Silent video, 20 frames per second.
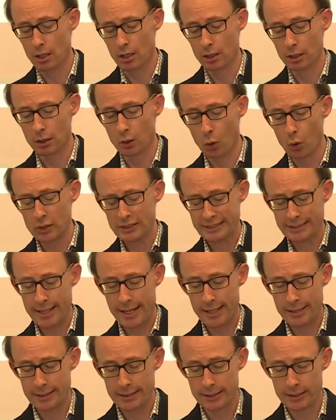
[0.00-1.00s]
law
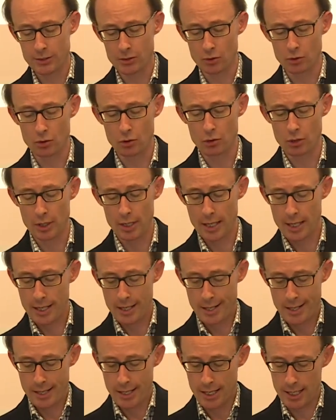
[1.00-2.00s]
standards or
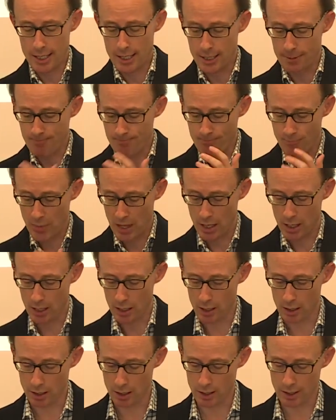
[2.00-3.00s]

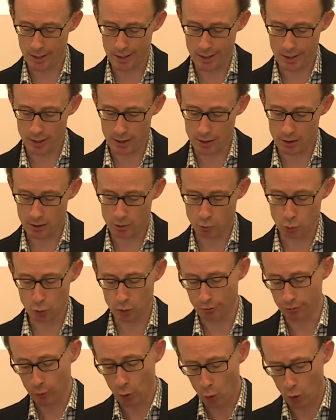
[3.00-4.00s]

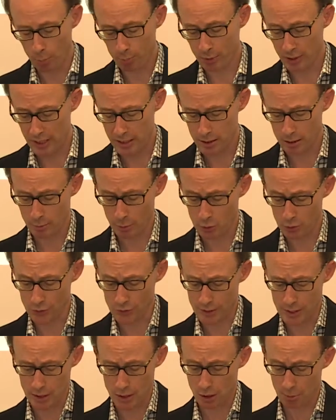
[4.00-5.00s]
rule of law
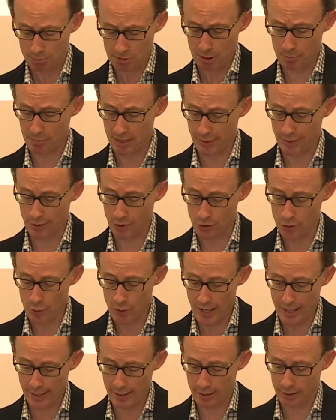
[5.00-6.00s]
principles adopted by the
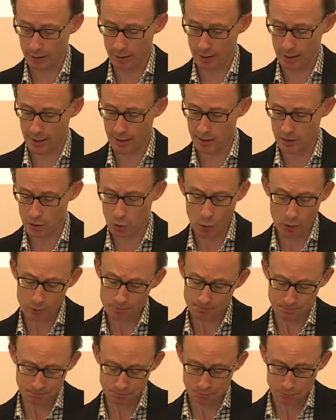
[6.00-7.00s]
UN and so
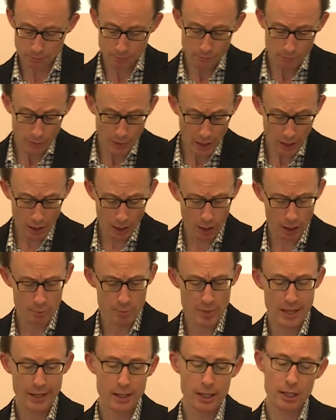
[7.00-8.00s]
on.
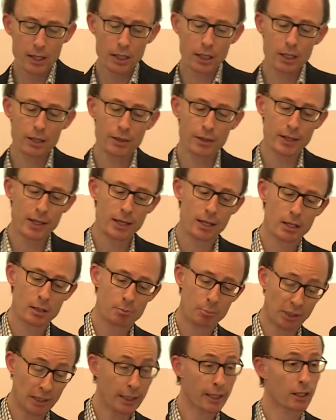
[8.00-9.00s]
In the
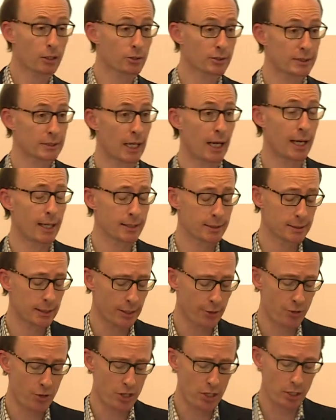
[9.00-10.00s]
political science
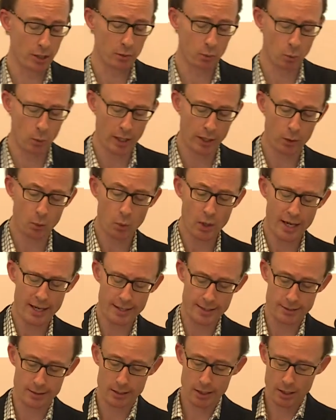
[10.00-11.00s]
literature, one of the
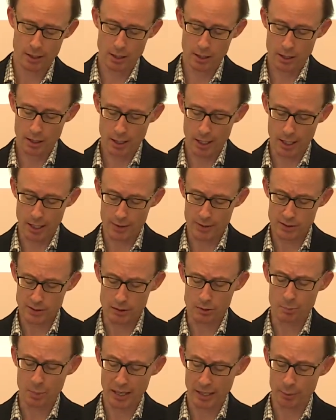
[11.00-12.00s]
ways this
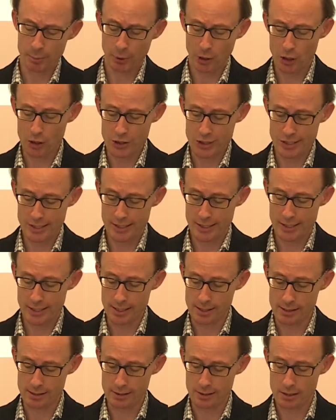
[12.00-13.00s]
has been approached
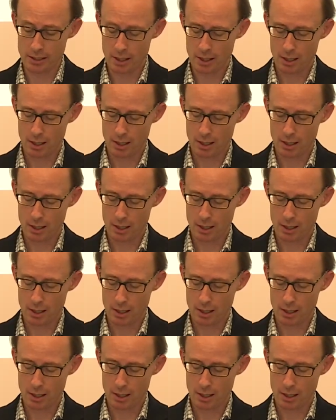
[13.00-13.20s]
is